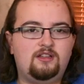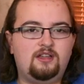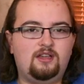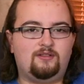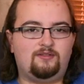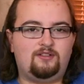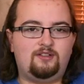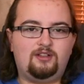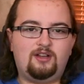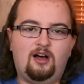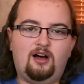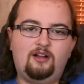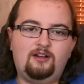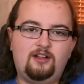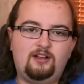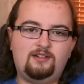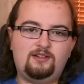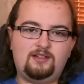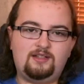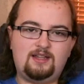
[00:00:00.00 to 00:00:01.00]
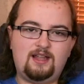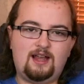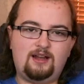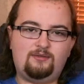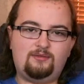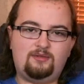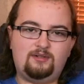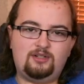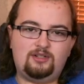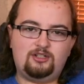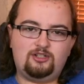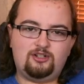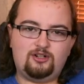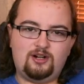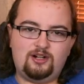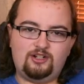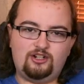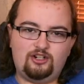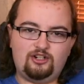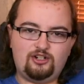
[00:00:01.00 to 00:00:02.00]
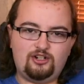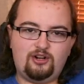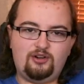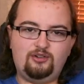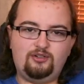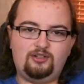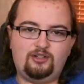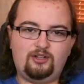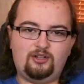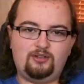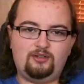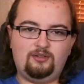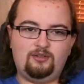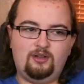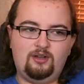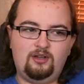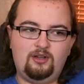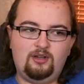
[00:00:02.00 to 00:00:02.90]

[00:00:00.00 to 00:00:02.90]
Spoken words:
if you can't understand what it's trying to show you,